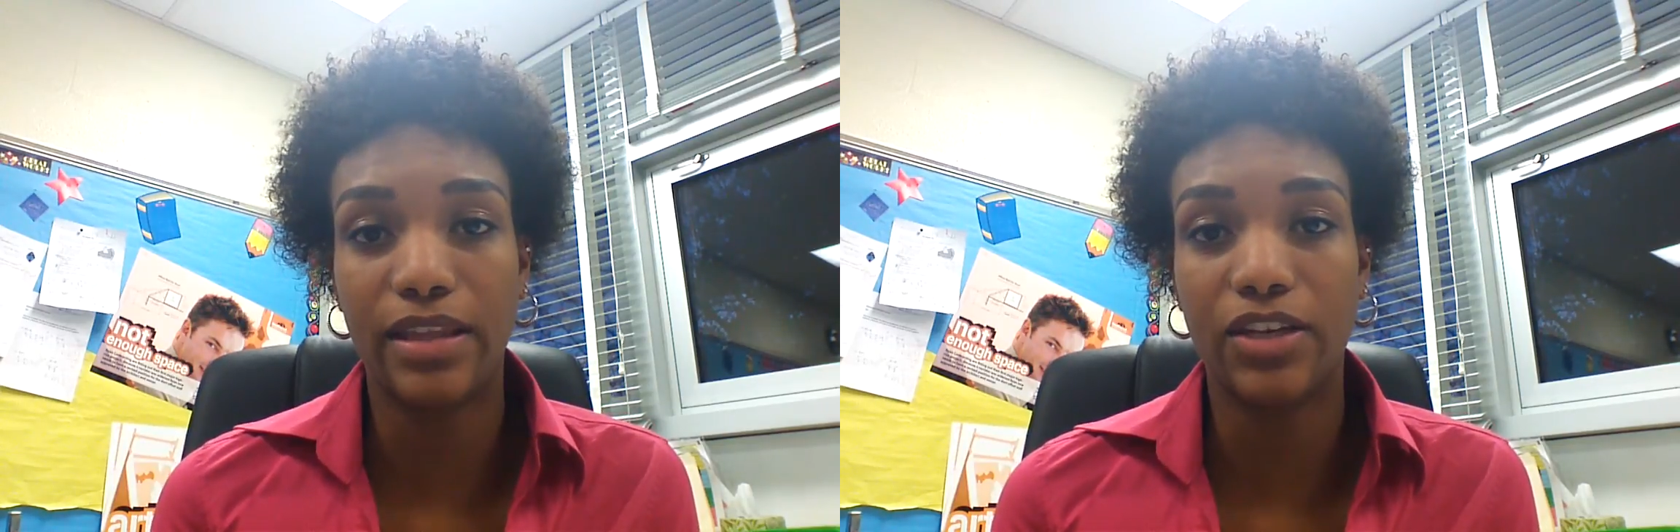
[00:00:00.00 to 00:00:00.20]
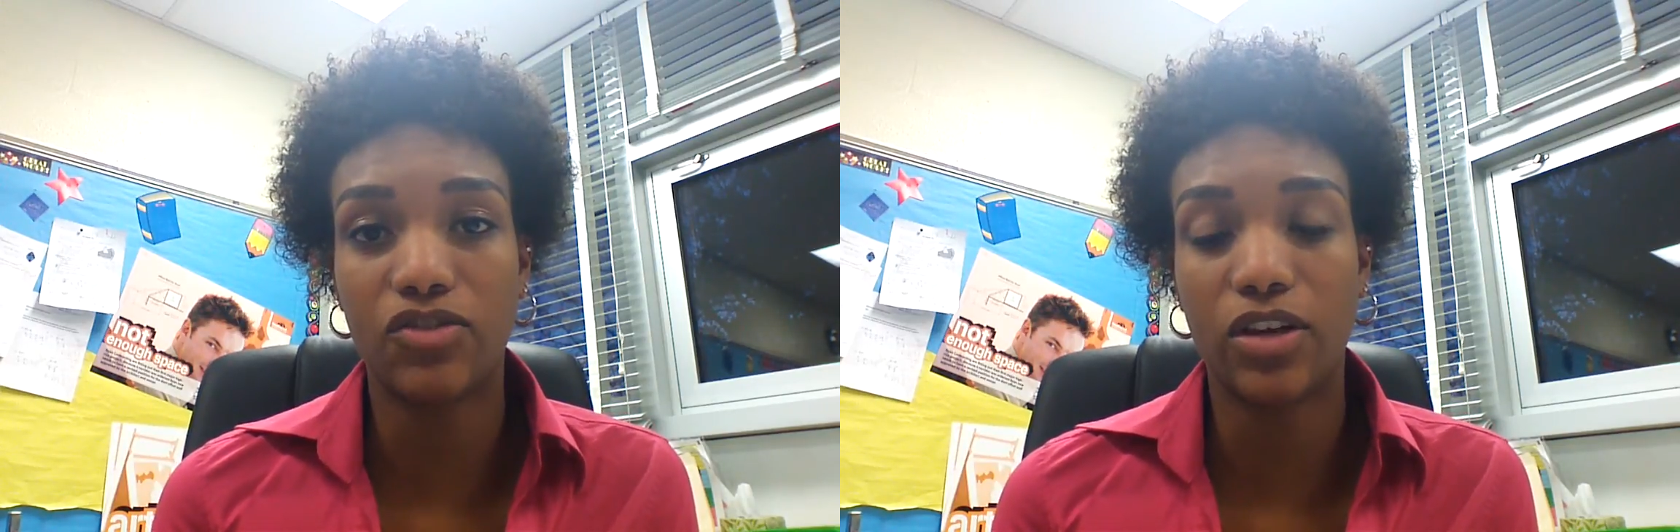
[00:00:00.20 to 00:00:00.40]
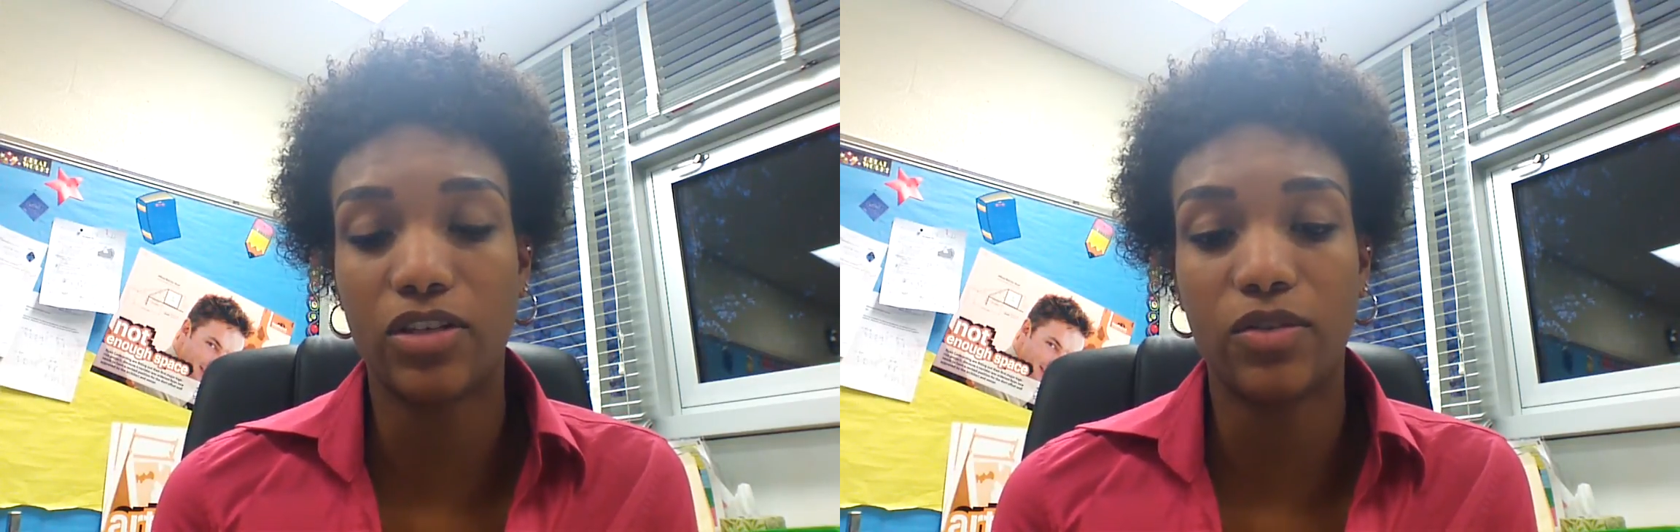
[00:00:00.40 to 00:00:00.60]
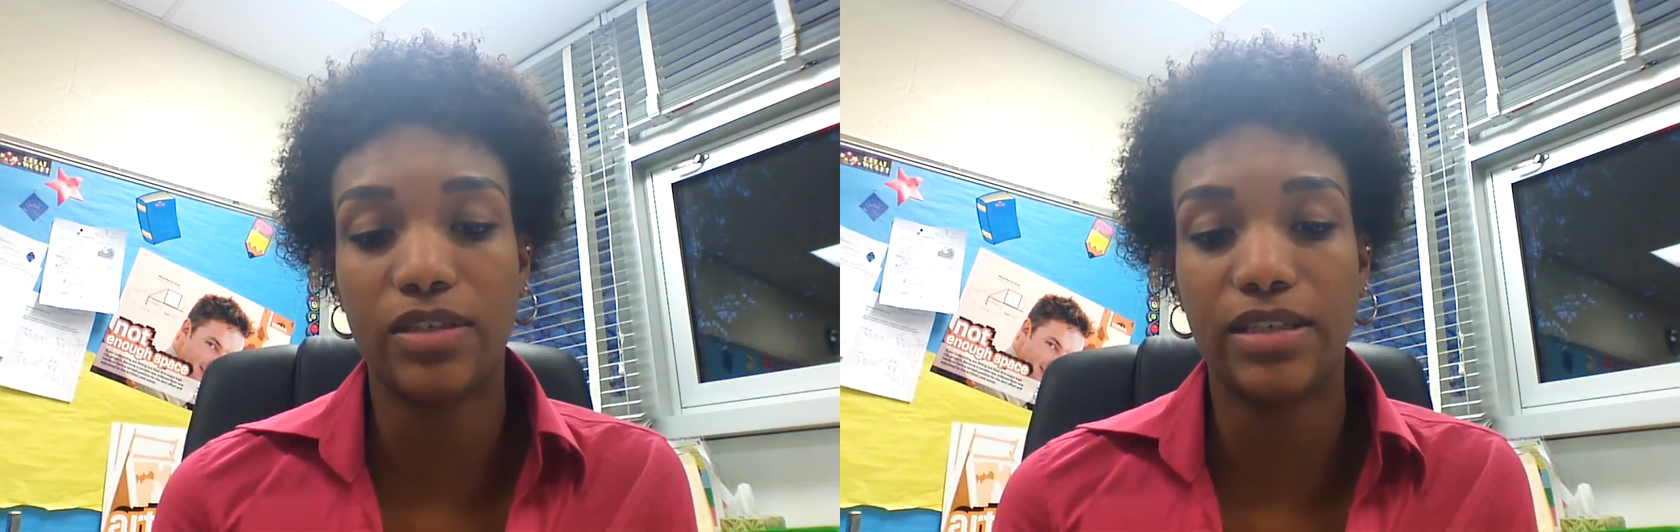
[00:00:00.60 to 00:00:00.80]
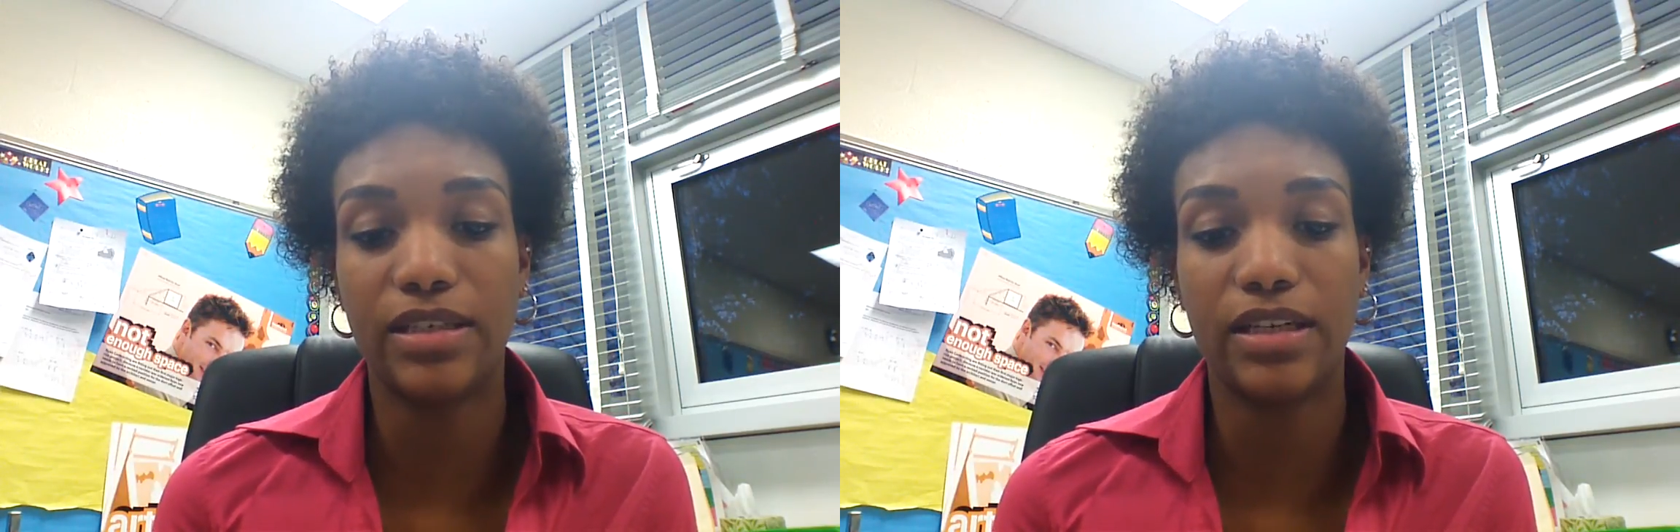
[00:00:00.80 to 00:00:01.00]
the instructional
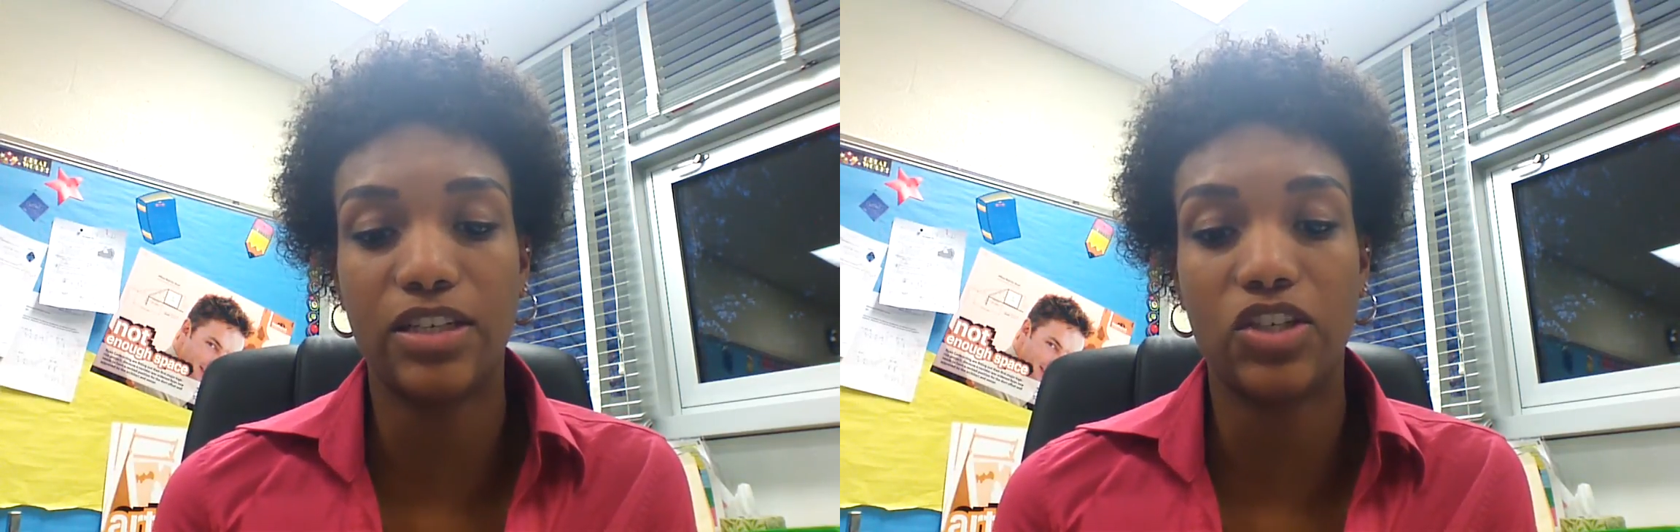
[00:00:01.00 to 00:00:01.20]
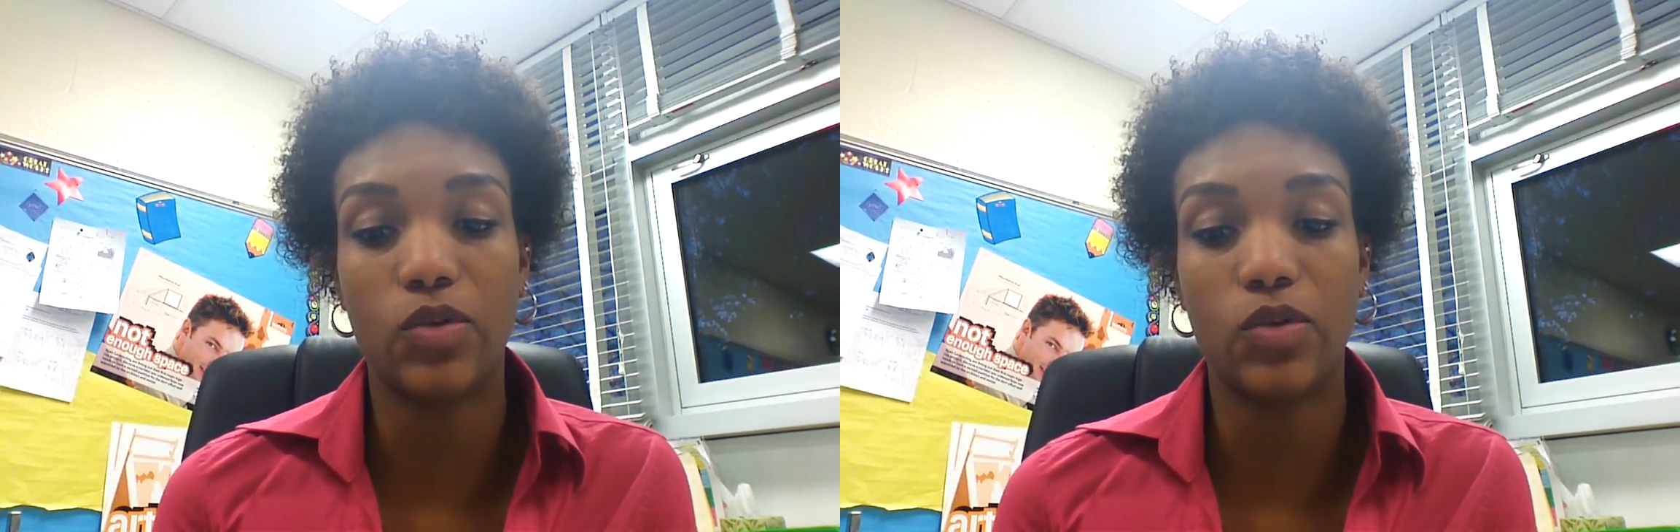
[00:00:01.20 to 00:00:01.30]
assistant isn't